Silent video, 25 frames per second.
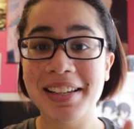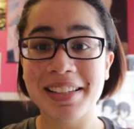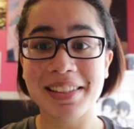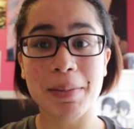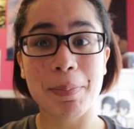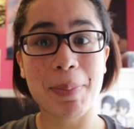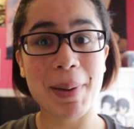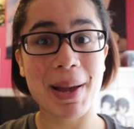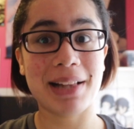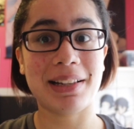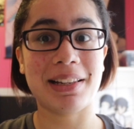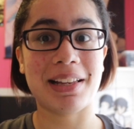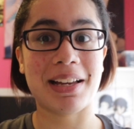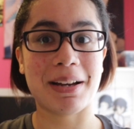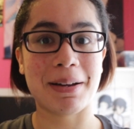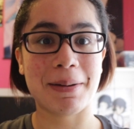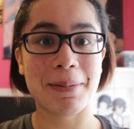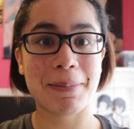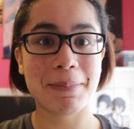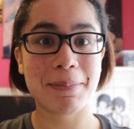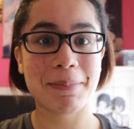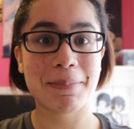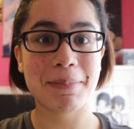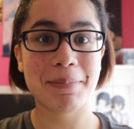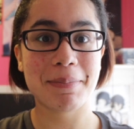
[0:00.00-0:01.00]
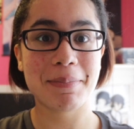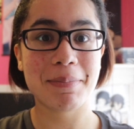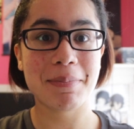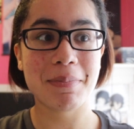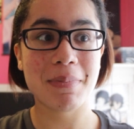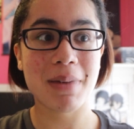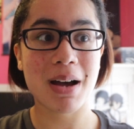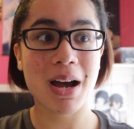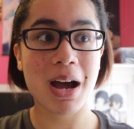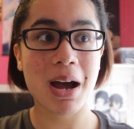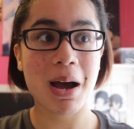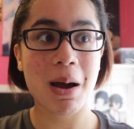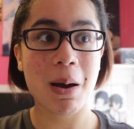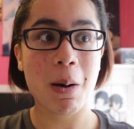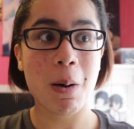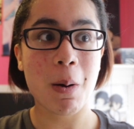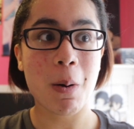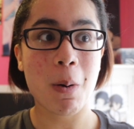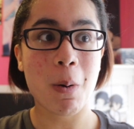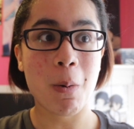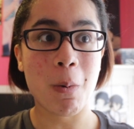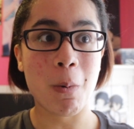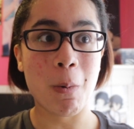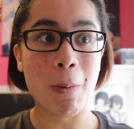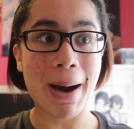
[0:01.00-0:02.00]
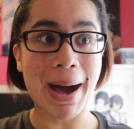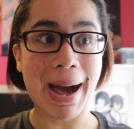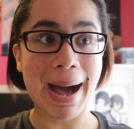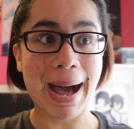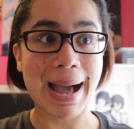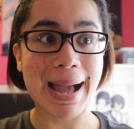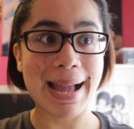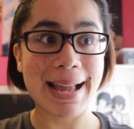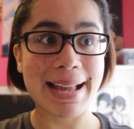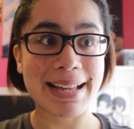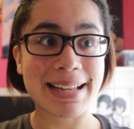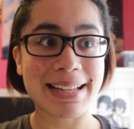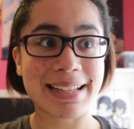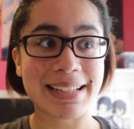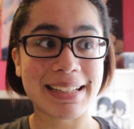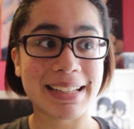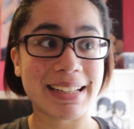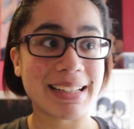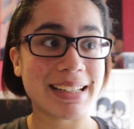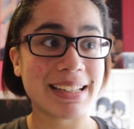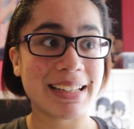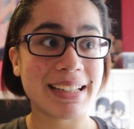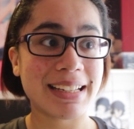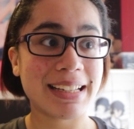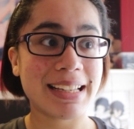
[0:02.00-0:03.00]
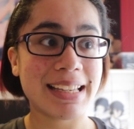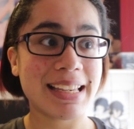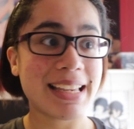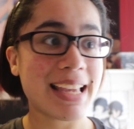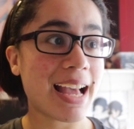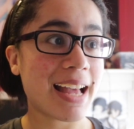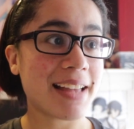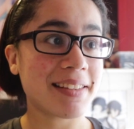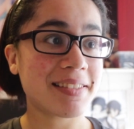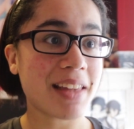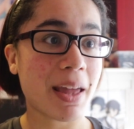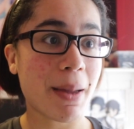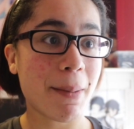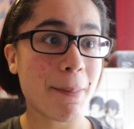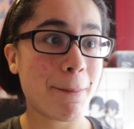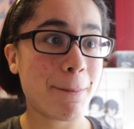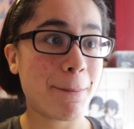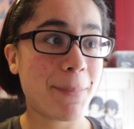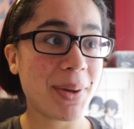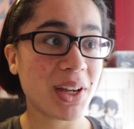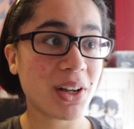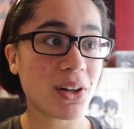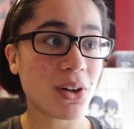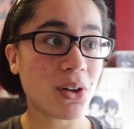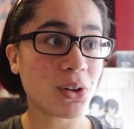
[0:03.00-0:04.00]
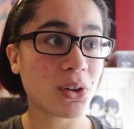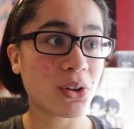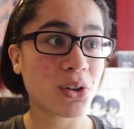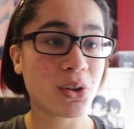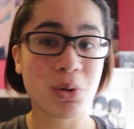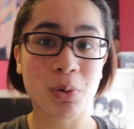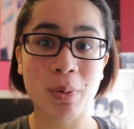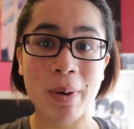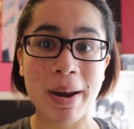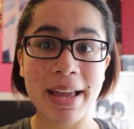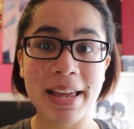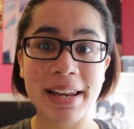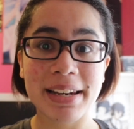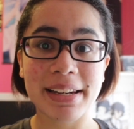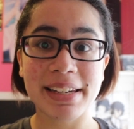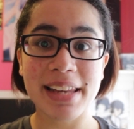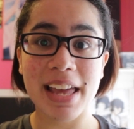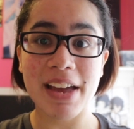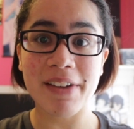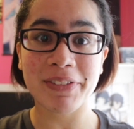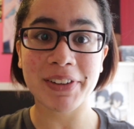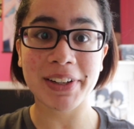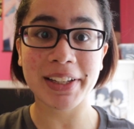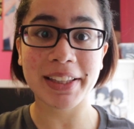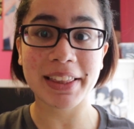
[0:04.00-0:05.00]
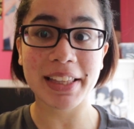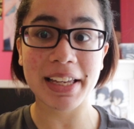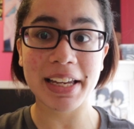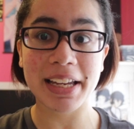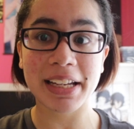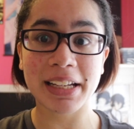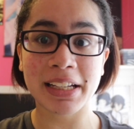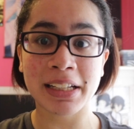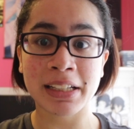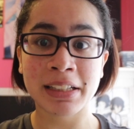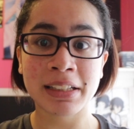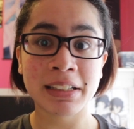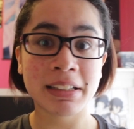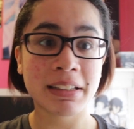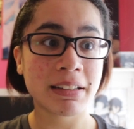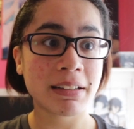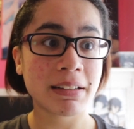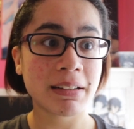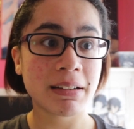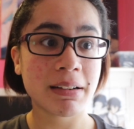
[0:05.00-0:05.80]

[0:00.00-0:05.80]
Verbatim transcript: Isabella. Why? He has that big old grin and everything.